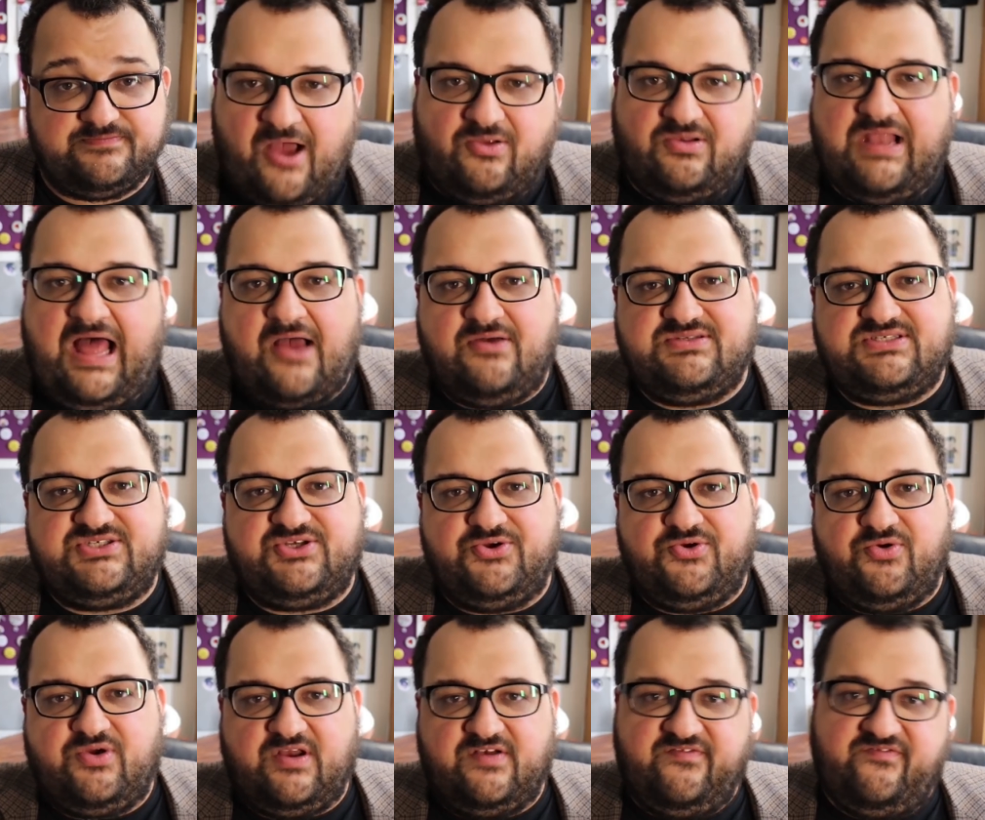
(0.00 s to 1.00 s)
Now, Lao
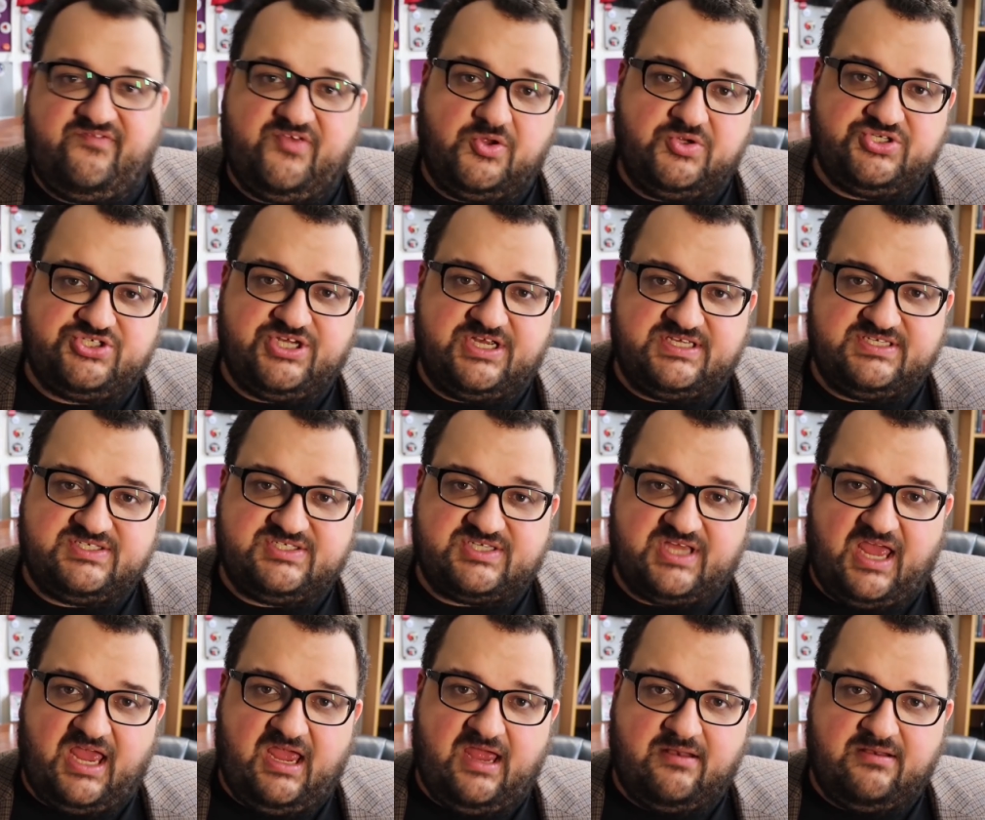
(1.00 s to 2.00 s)
Tzu,
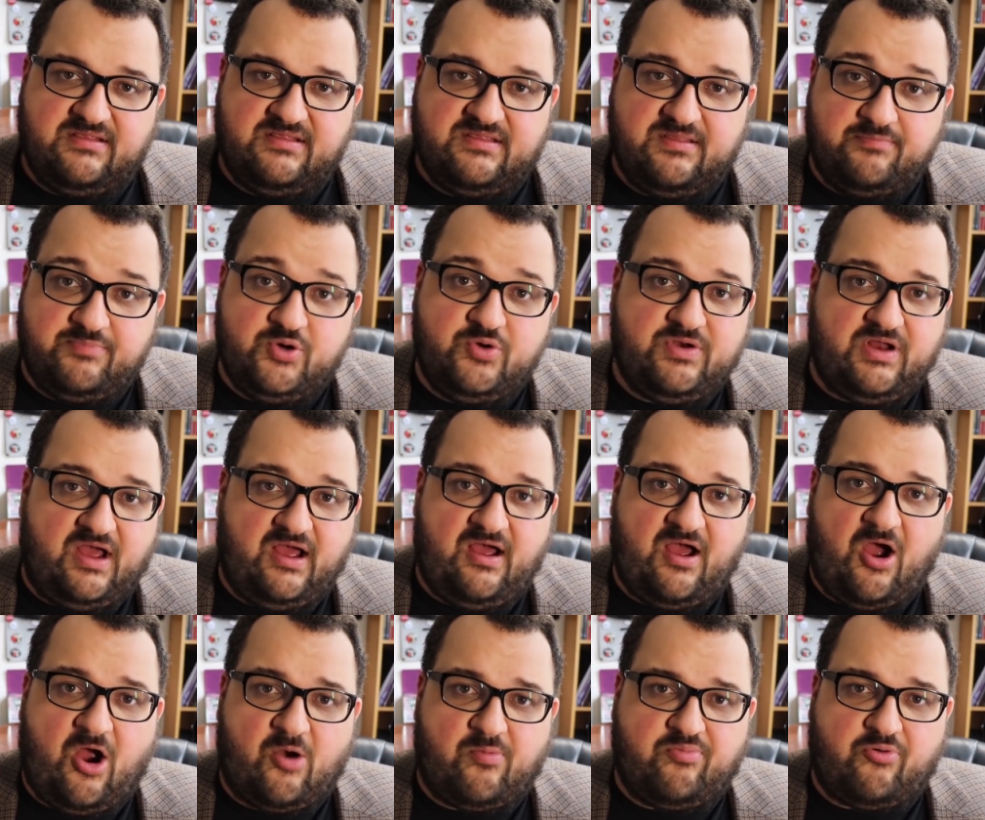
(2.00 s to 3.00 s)
Confucius, and the Buddha
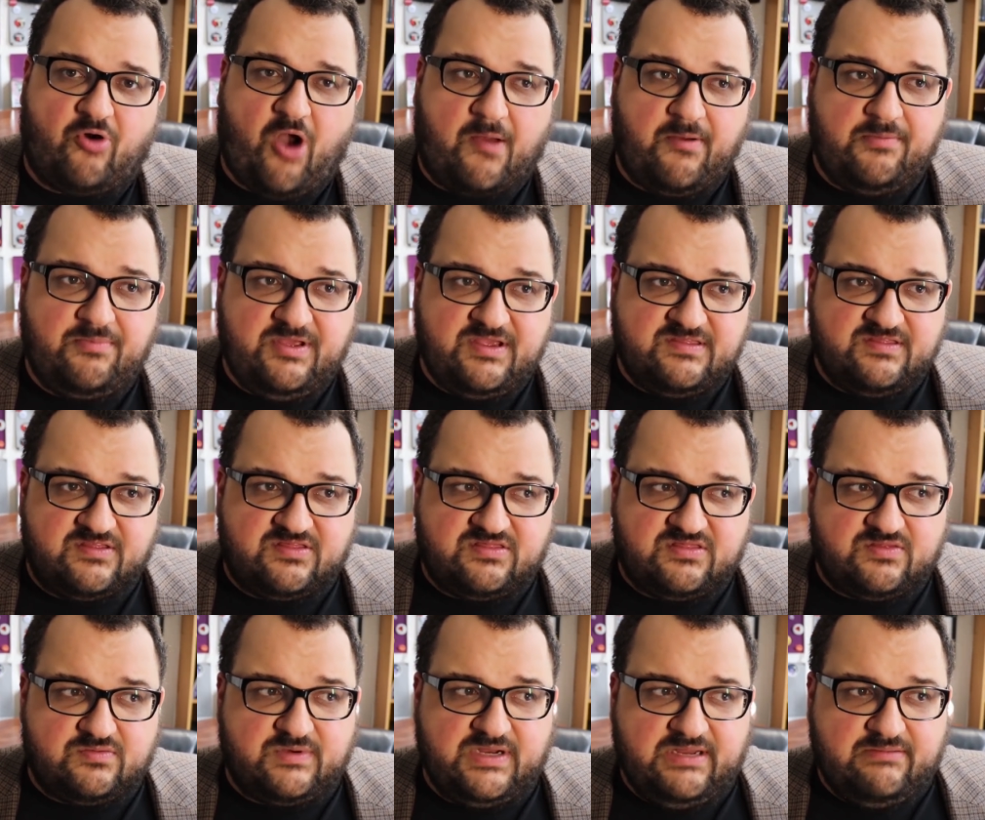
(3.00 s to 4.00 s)
are probably the
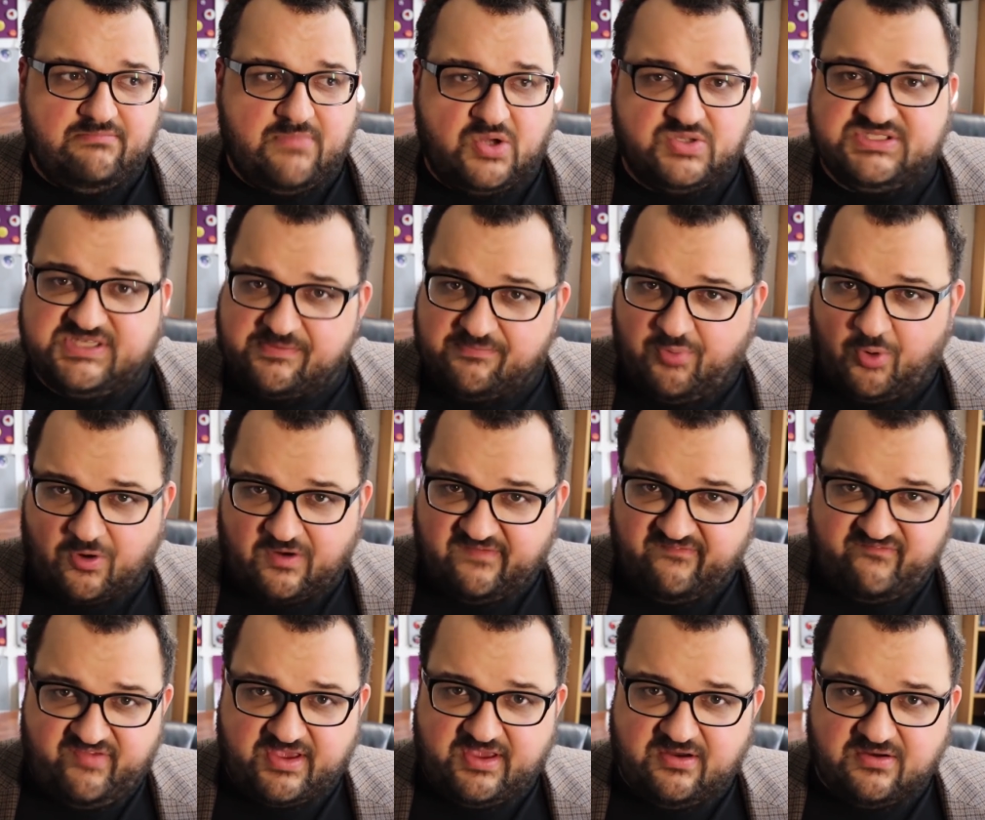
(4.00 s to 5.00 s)
three most
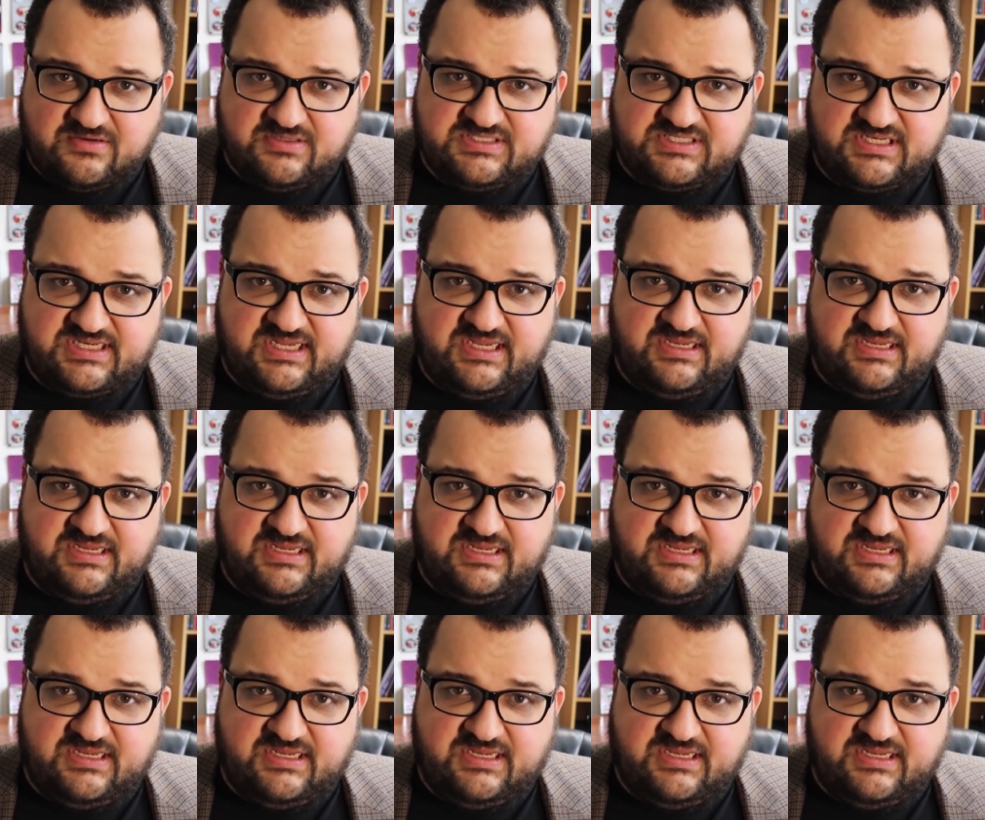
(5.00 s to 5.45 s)
important figures